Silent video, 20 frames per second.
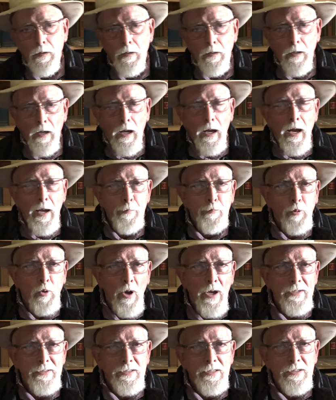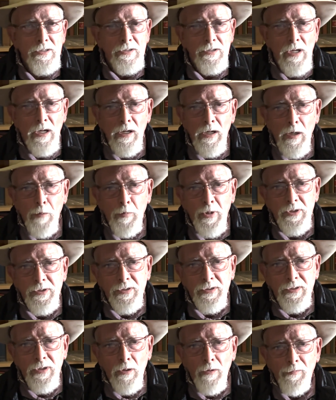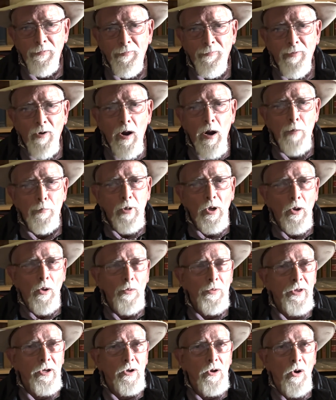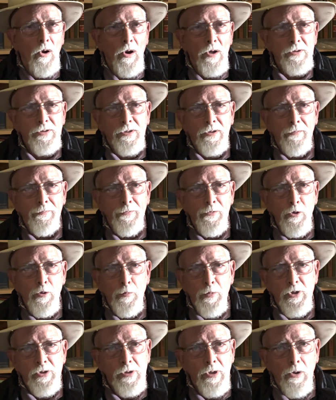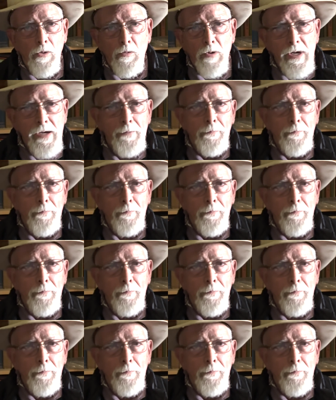High prices, but still far below the cost of new machinery.